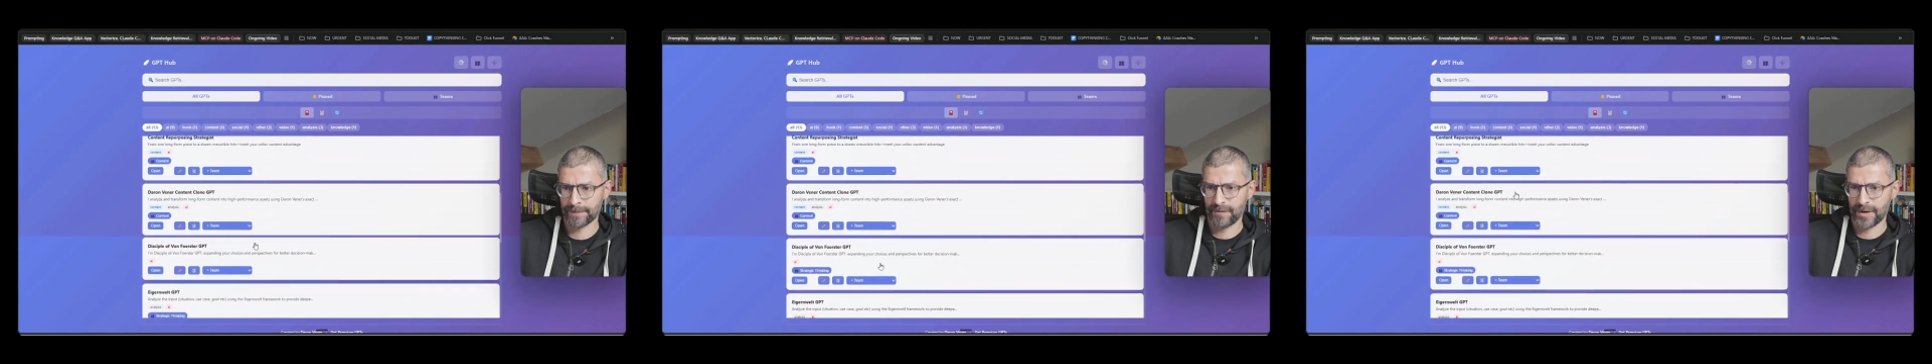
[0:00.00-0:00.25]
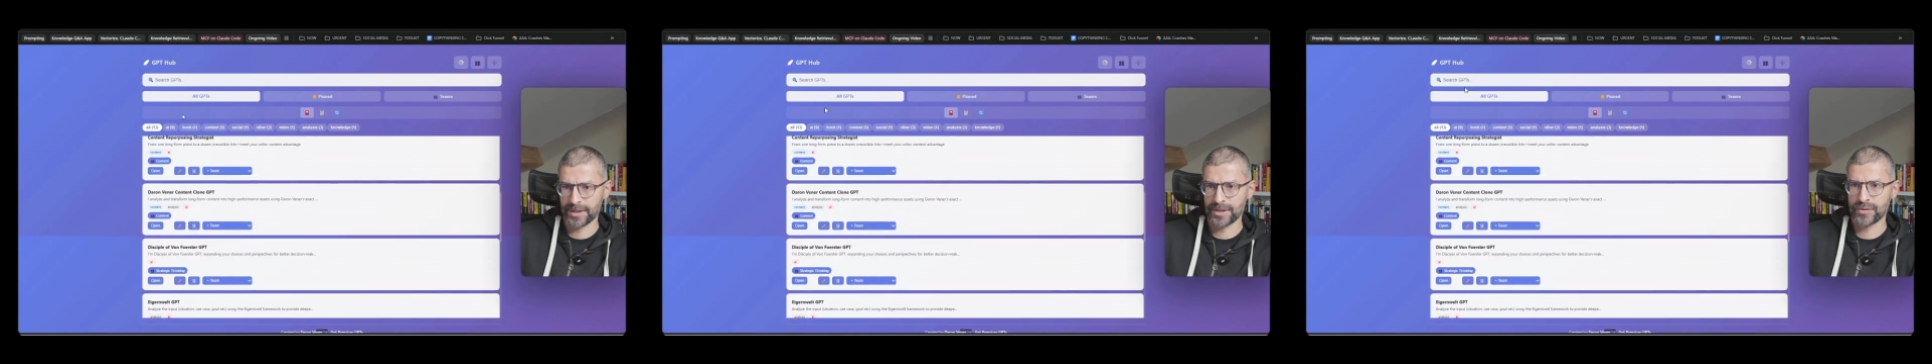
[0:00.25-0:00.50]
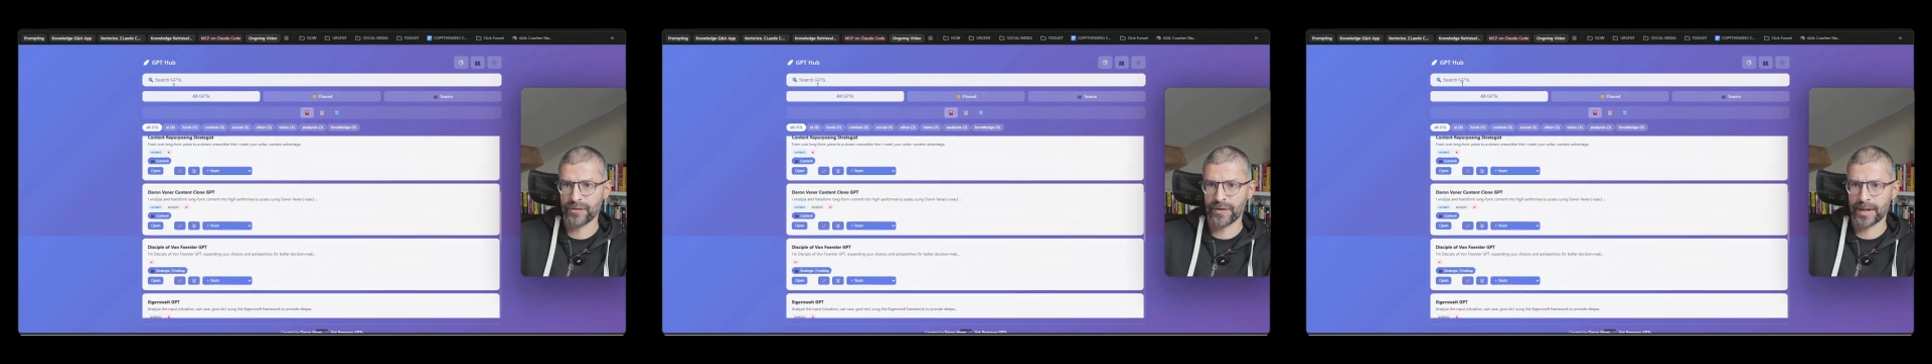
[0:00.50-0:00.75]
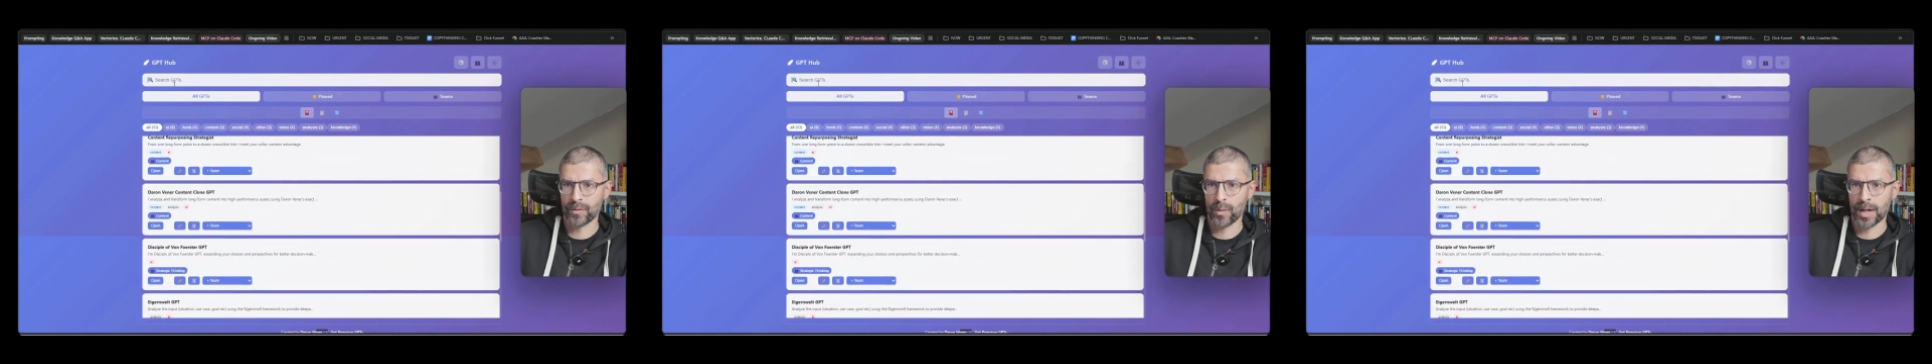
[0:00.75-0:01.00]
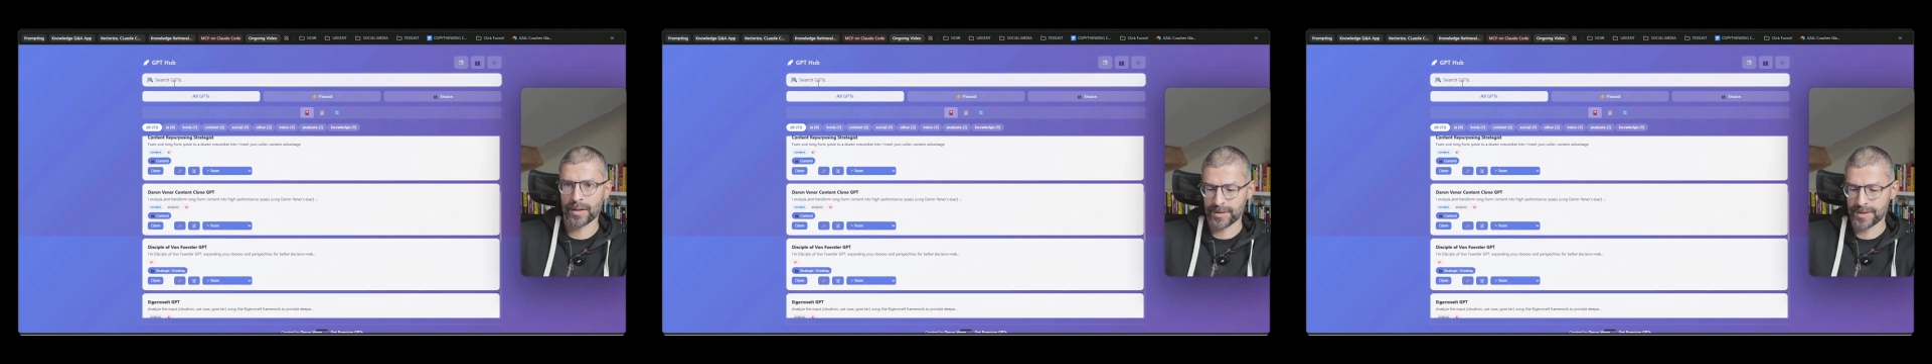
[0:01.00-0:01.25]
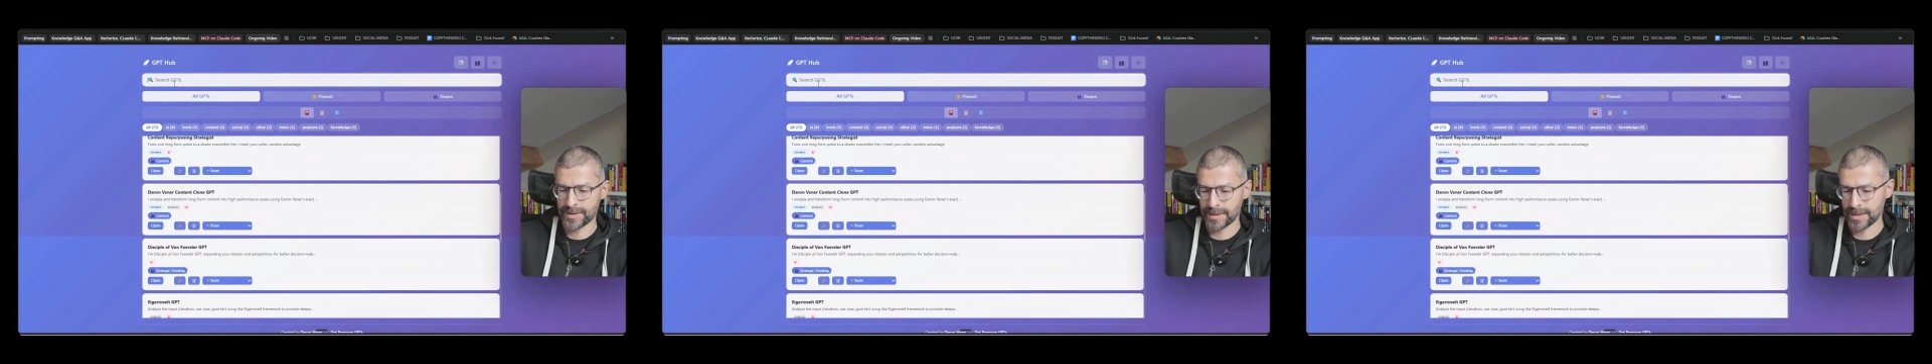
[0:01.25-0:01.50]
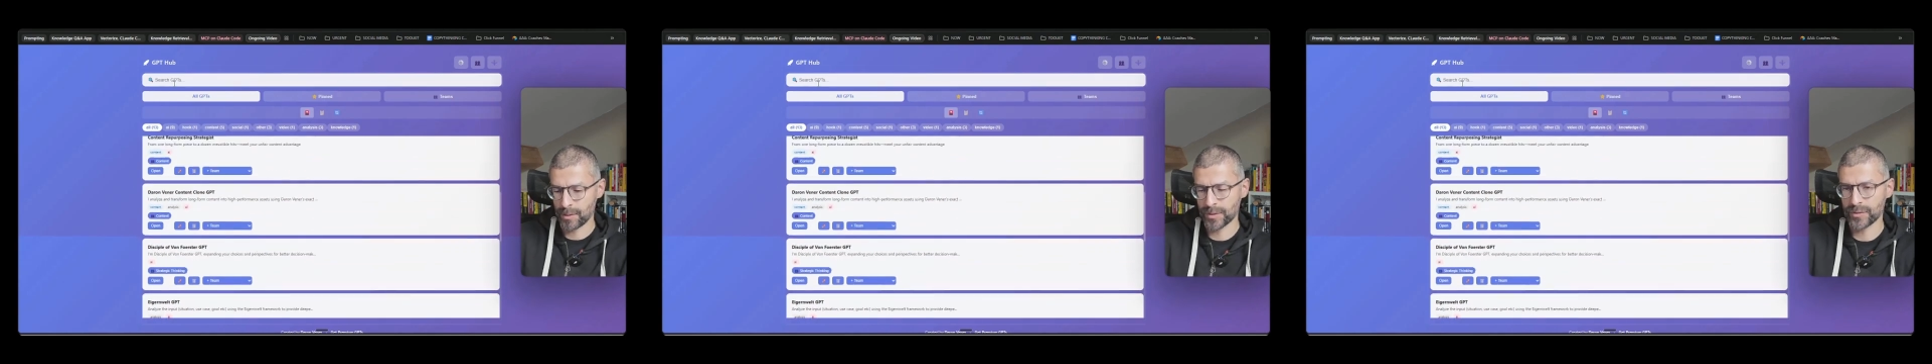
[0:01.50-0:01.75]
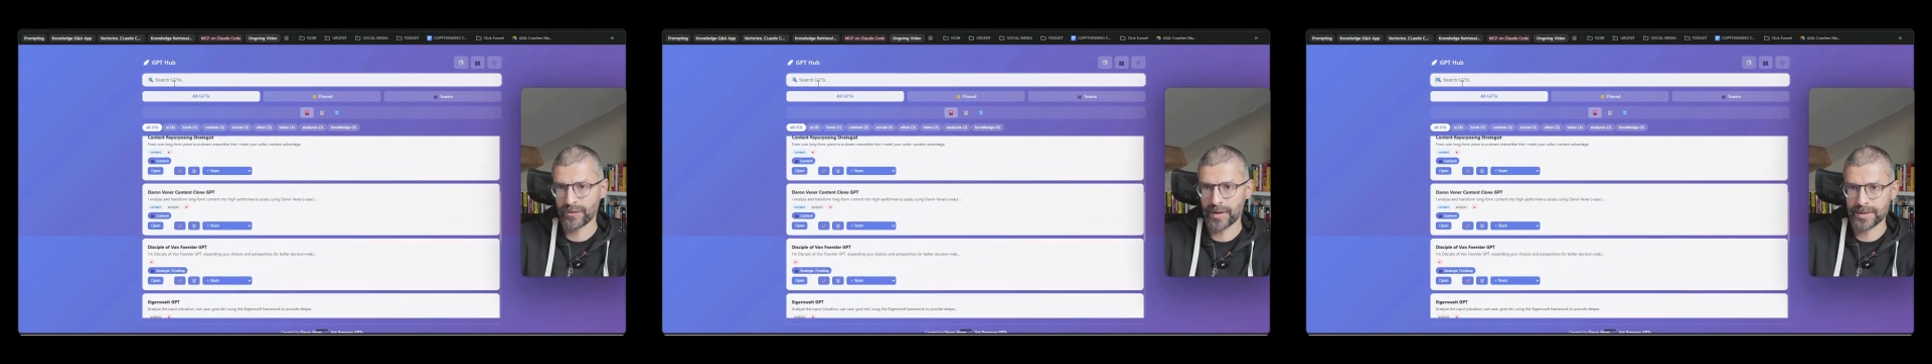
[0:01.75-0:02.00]
If I need to find one, for instance, I
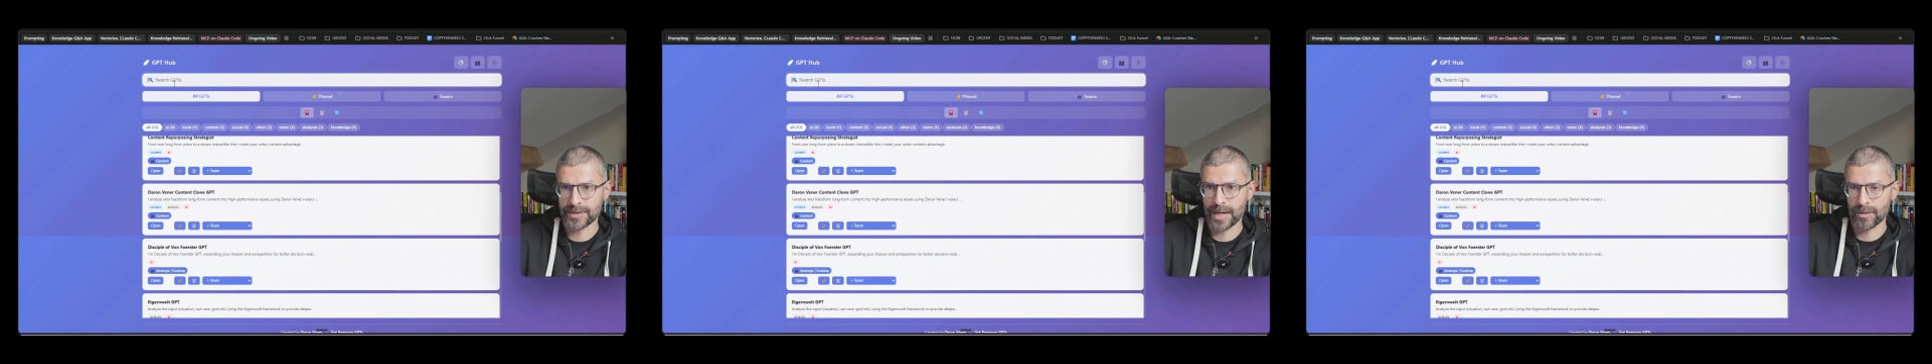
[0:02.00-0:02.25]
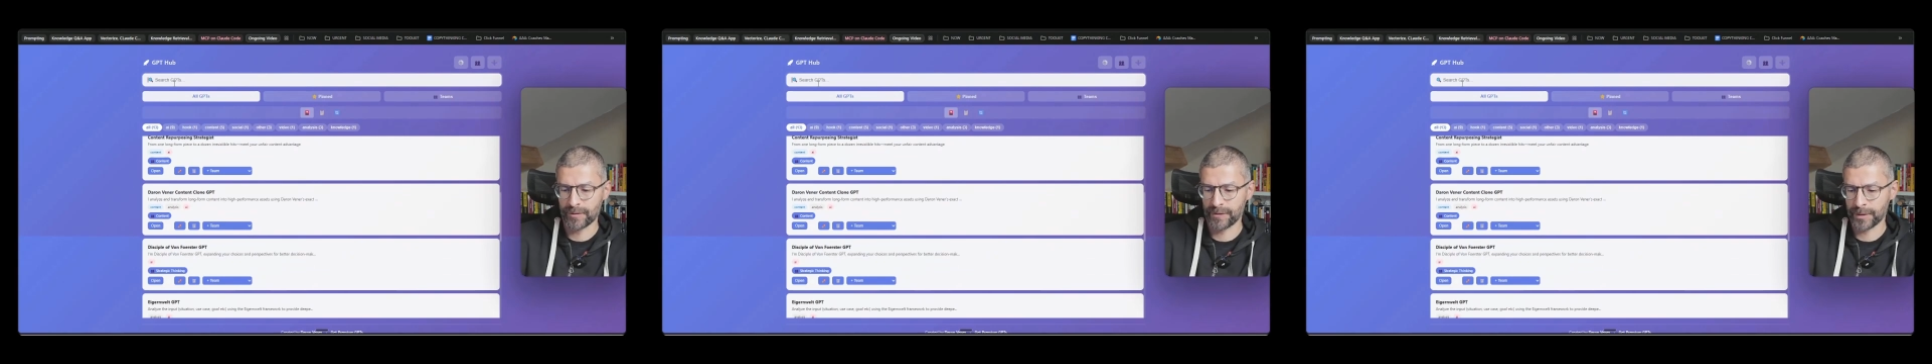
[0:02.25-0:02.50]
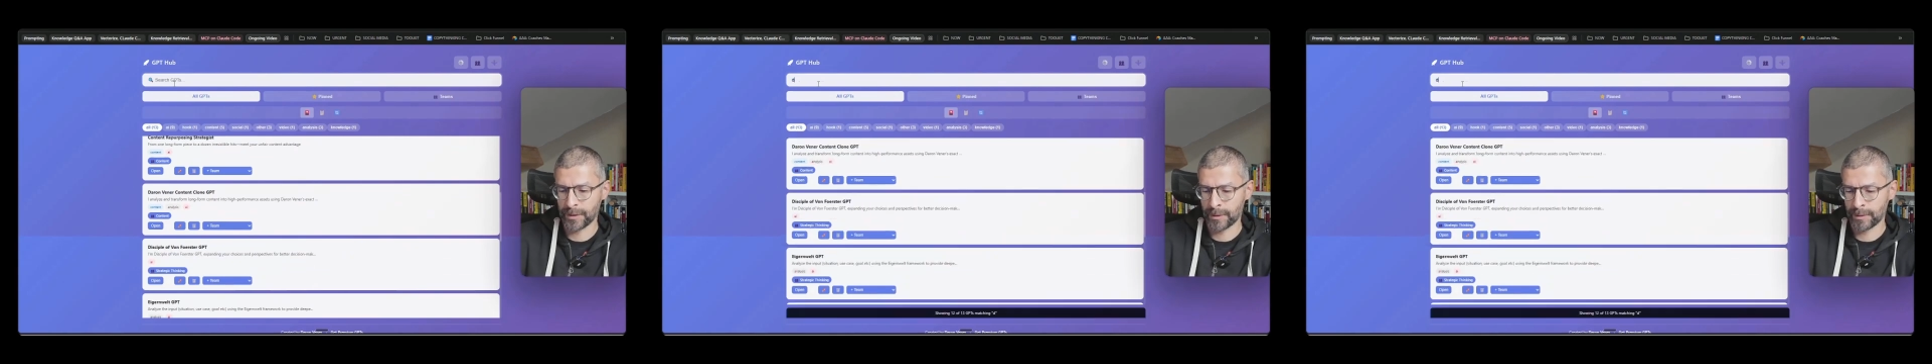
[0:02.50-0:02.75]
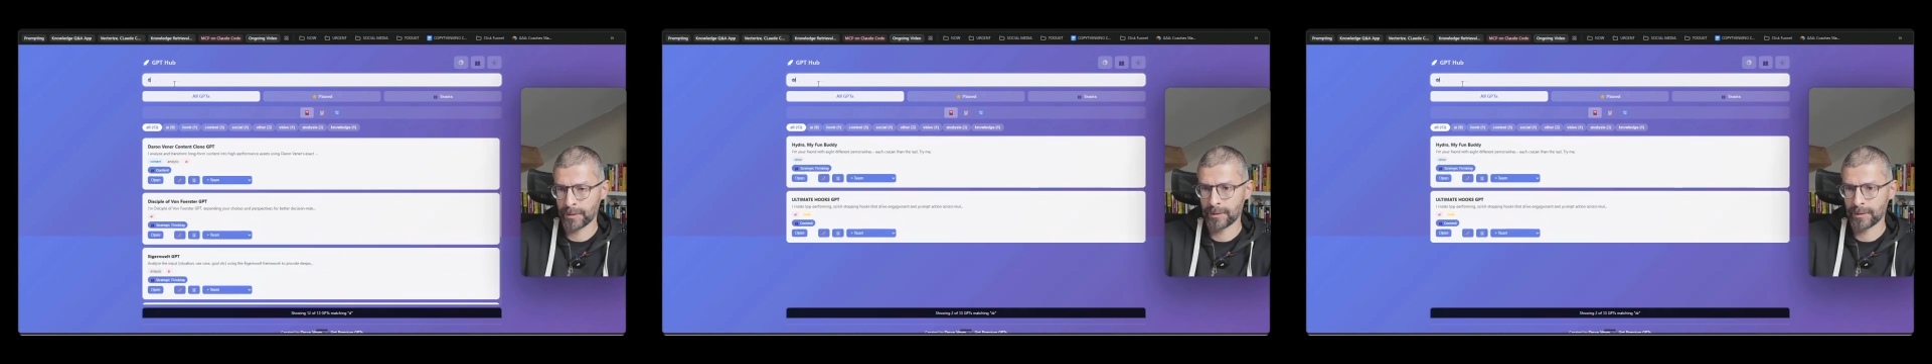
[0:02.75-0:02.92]
want to find Darren Wiener,